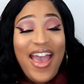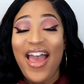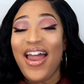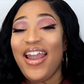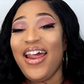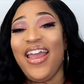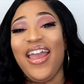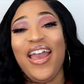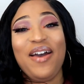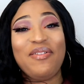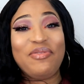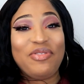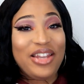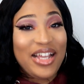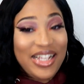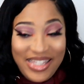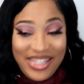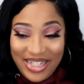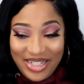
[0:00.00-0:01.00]
I
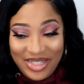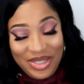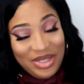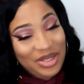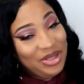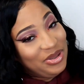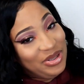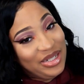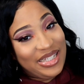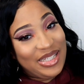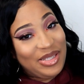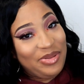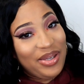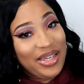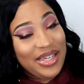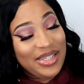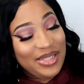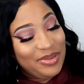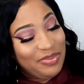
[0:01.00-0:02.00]
have nothing to do, this
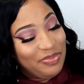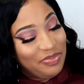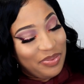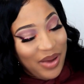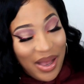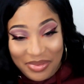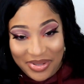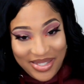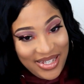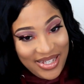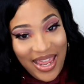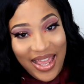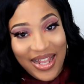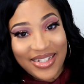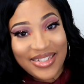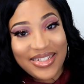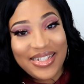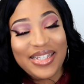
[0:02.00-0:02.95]
week is bombshell.